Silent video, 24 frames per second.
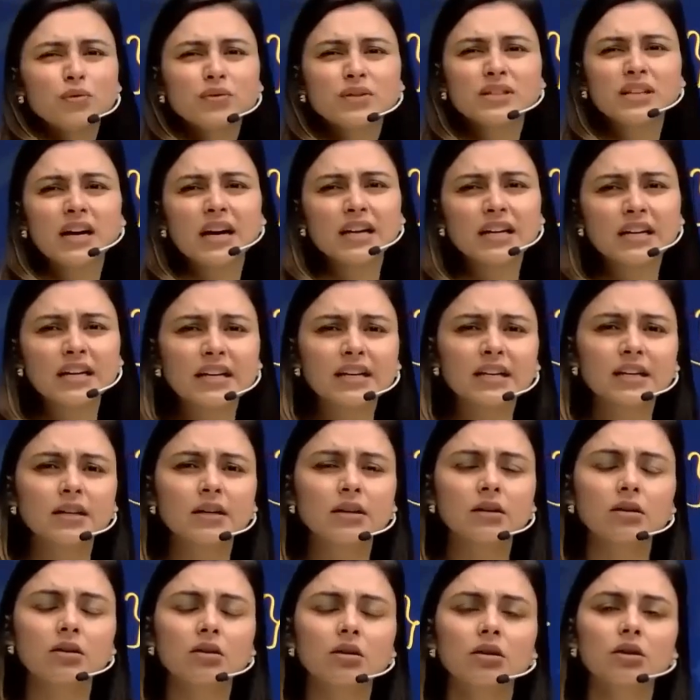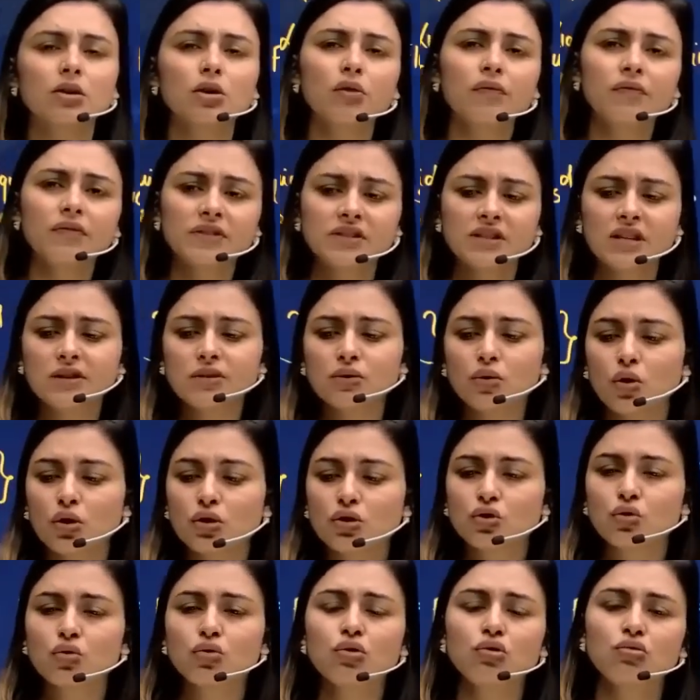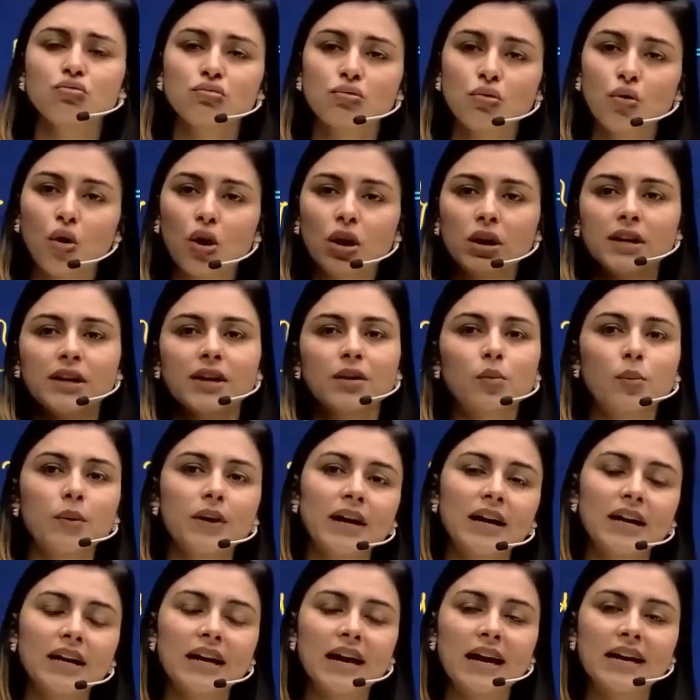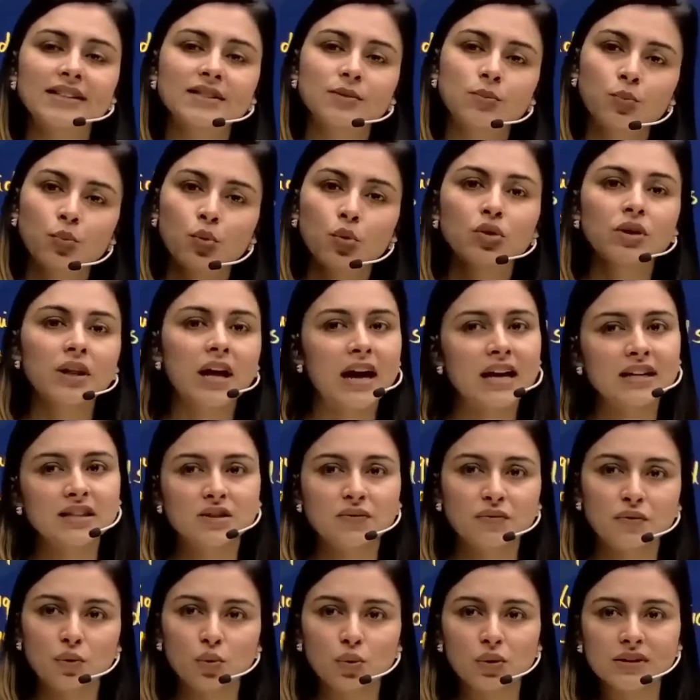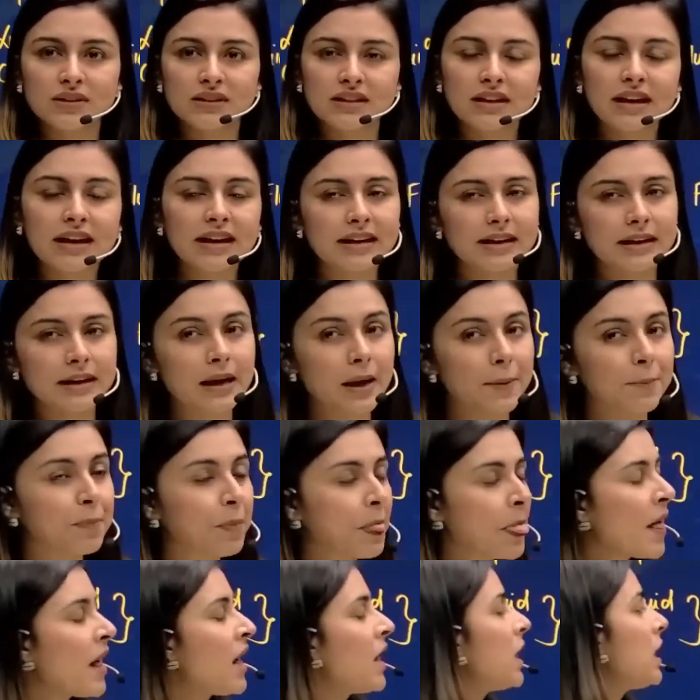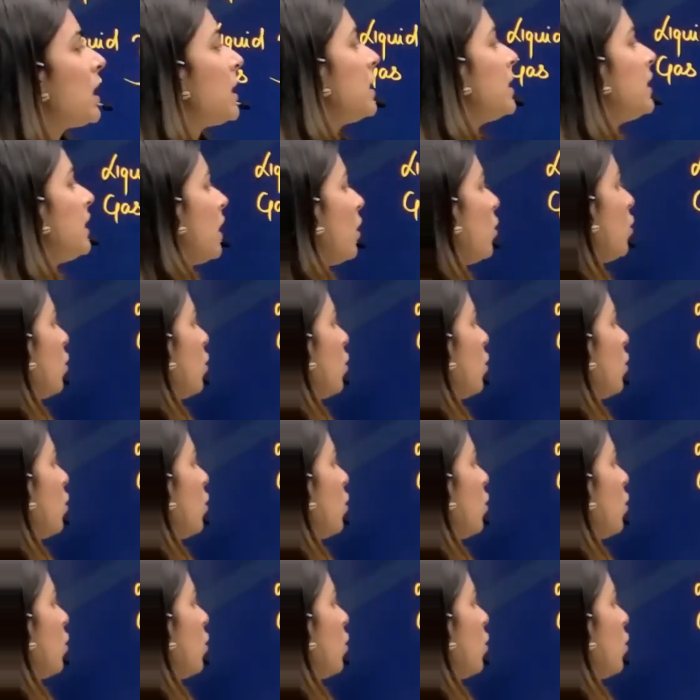studied in your physics also. You call liquid and gas both as fluids, right? Yeah. Now,